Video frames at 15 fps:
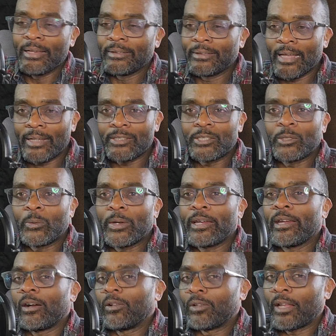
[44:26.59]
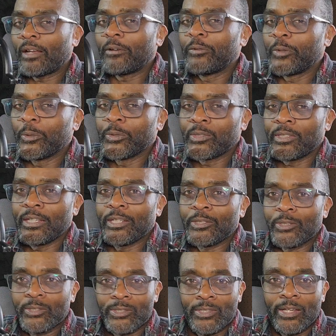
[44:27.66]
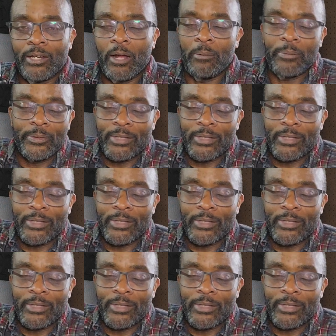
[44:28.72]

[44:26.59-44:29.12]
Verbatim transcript: That's the way a lot of those things are set up,